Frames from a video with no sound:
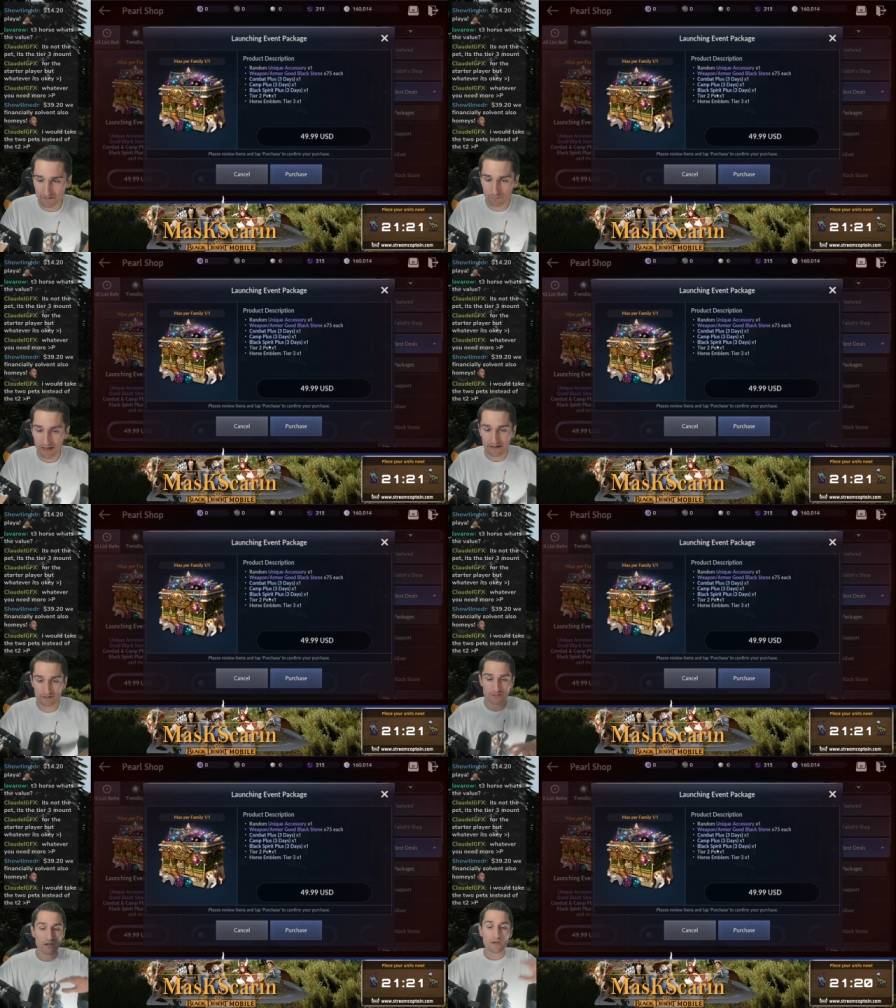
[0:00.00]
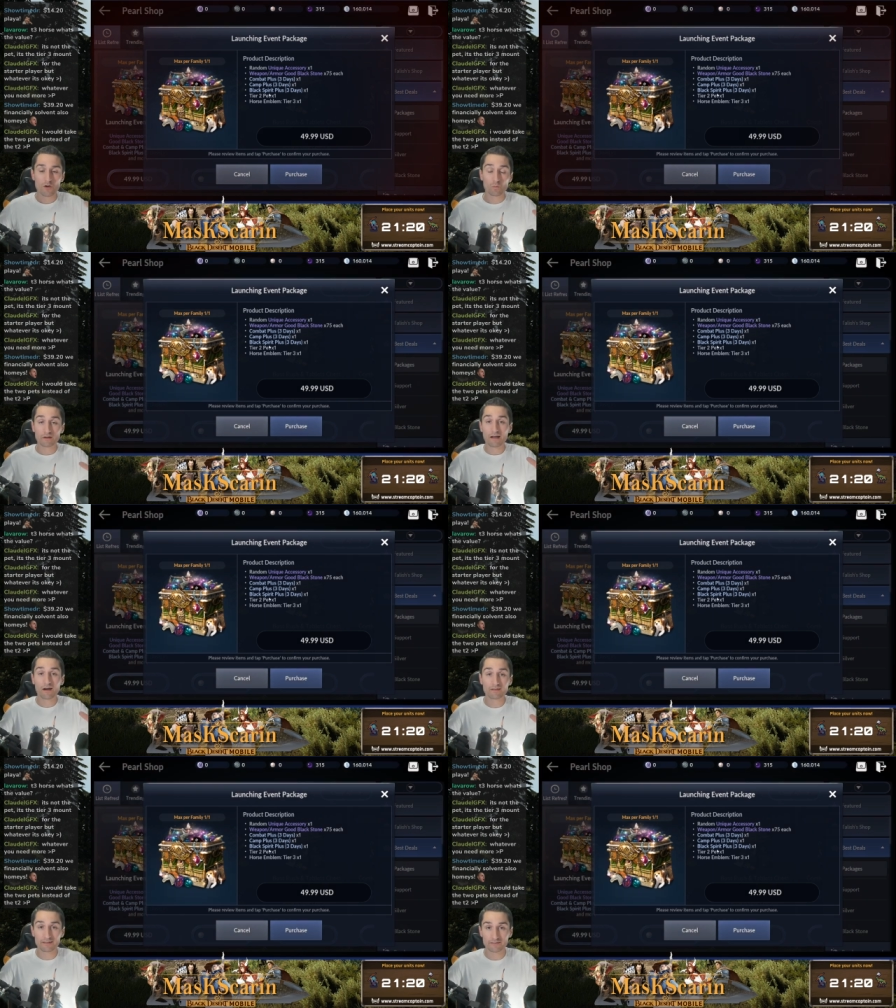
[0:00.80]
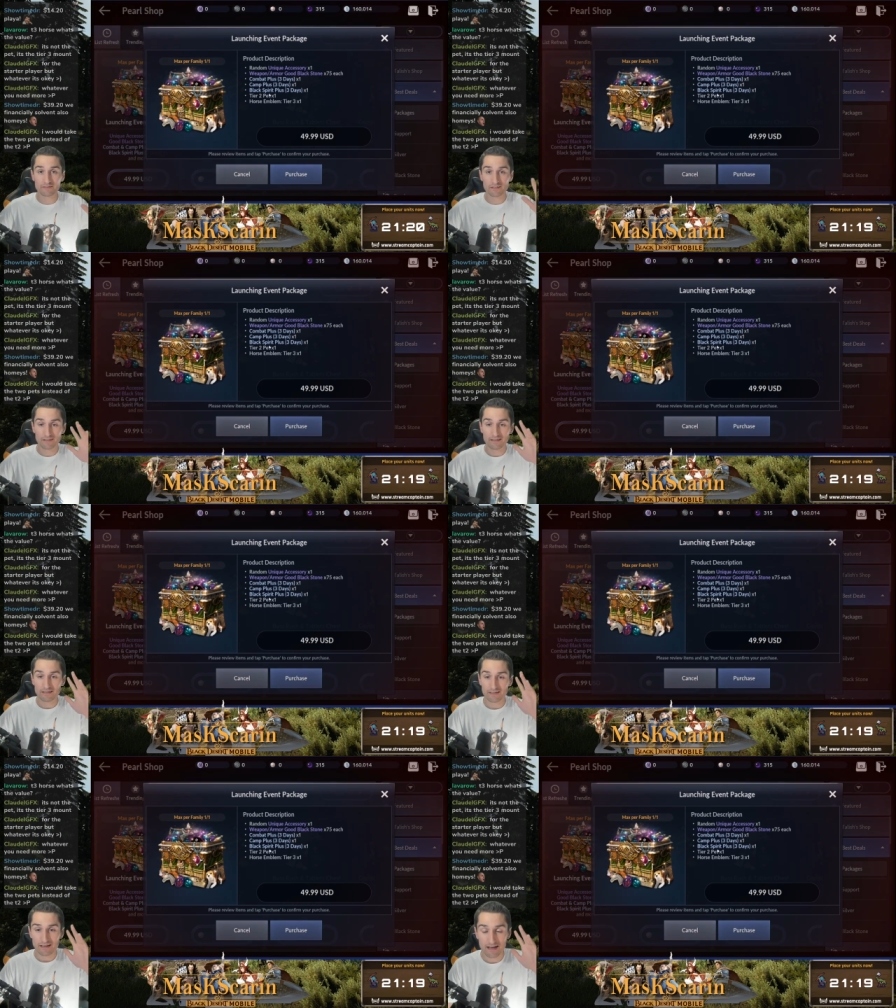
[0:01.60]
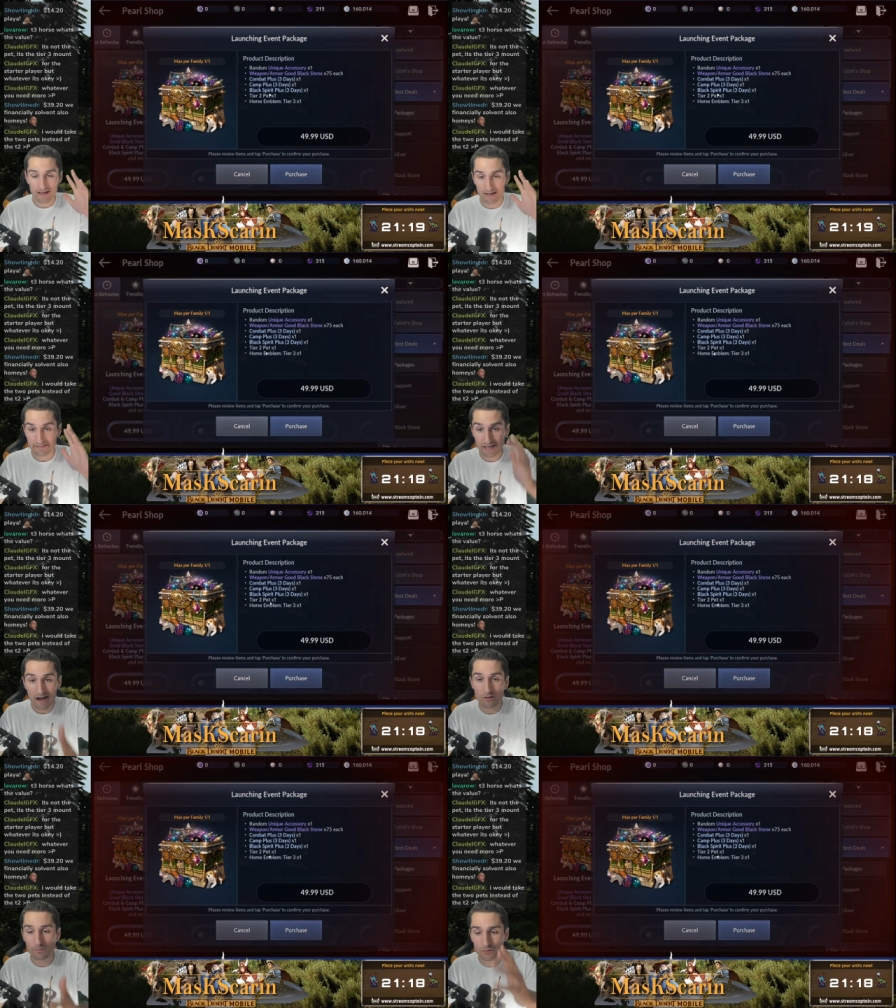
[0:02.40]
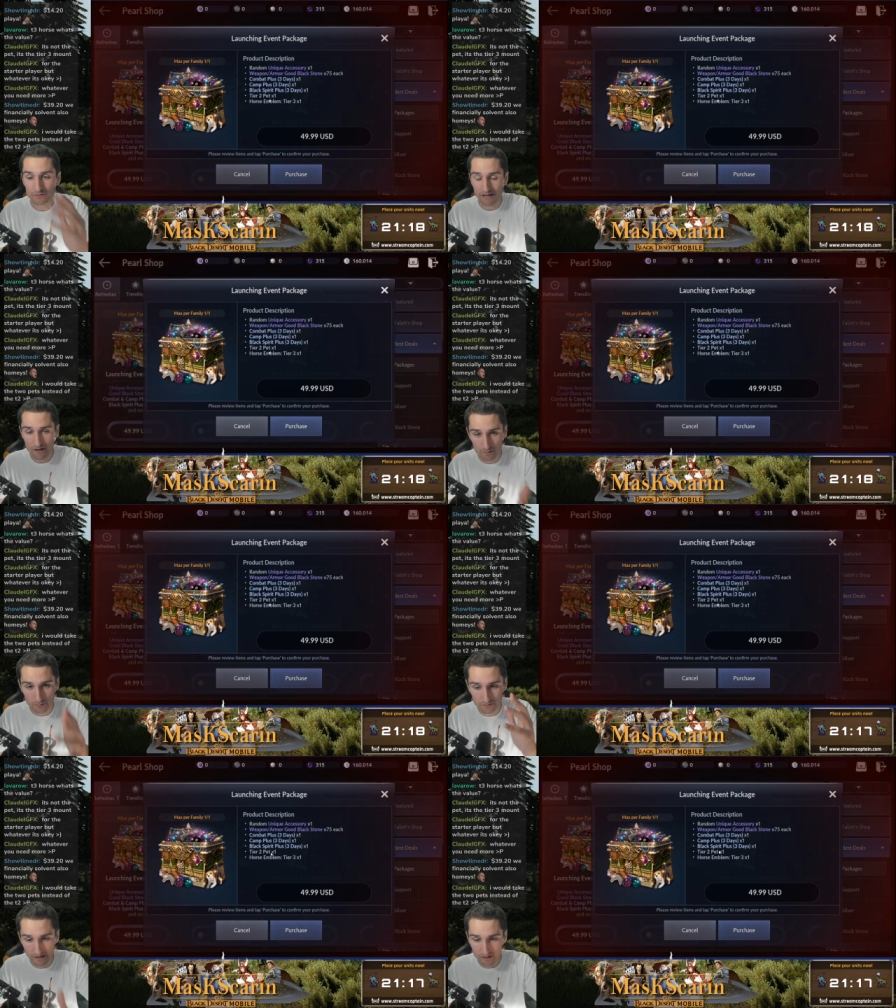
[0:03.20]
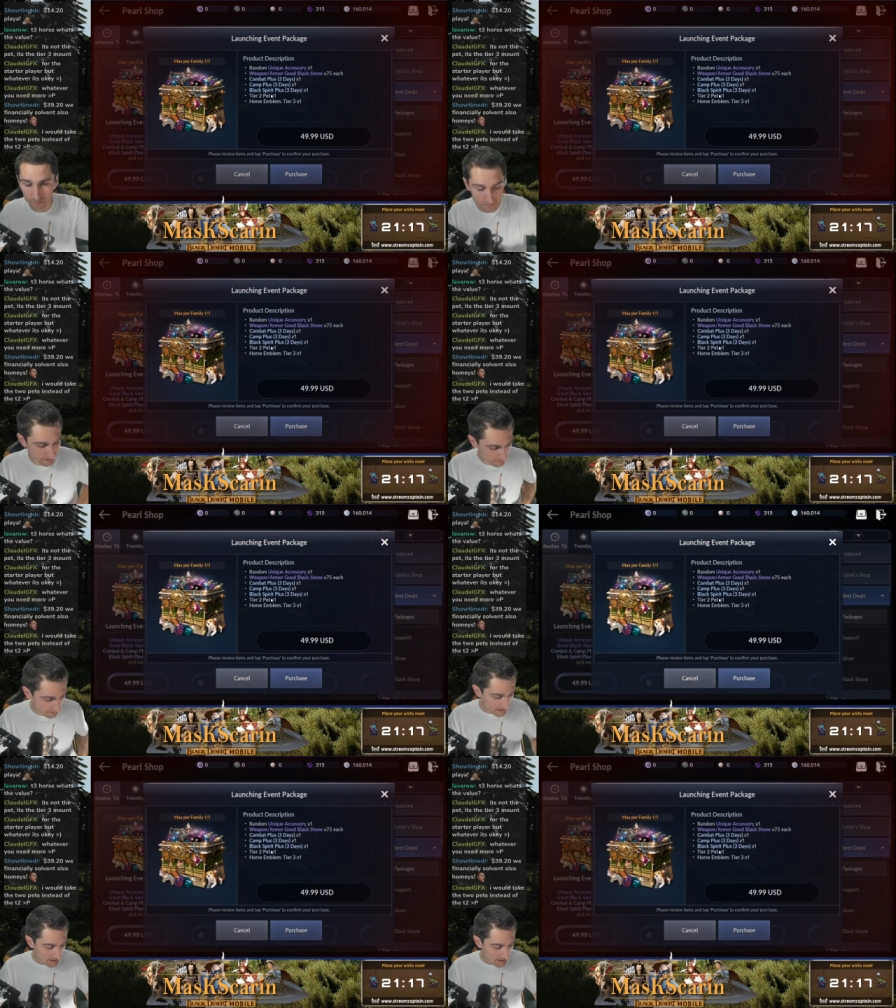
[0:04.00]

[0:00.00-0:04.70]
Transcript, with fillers: at this package. Regardless, uh, terrible, terrible, terrible deal.